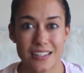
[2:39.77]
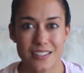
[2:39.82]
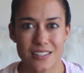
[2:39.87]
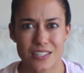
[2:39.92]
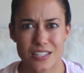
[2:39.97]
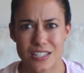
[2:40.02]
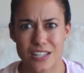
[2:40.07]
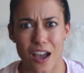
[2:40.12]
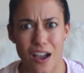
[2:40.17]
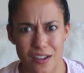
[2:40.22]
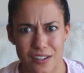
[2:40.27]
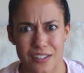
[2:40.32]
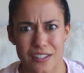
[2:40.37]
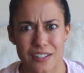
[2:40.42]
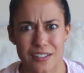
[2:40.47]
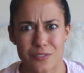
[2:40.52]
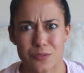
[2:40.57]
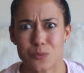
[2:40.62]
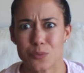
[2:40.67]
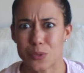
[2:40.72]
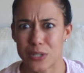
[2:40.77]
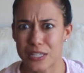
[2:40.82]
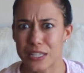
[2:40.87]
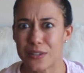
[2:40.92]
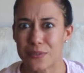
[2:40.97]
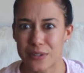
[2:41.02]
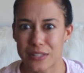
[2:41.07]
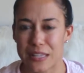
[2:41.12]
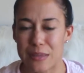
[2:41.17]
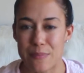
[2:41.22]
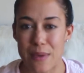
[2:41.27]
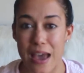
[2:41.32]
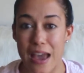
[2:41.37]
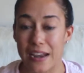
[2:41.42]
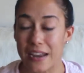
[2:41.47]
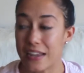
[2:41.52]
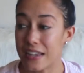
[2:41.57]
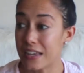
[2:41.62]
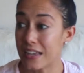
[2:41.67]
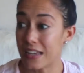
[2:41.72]
suck really, really
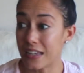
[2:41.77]
bad.